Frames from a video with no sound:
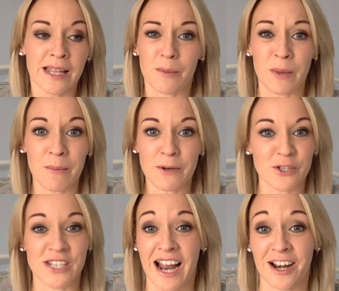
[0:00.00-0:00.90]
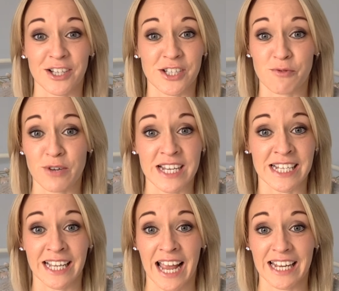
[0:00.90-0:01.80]
that people just aren't
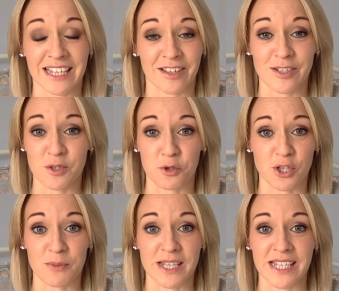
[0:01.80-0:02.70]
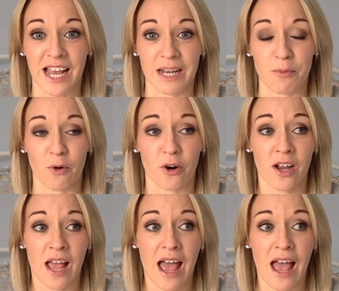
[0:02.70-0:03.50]
reading anything on social media anymore.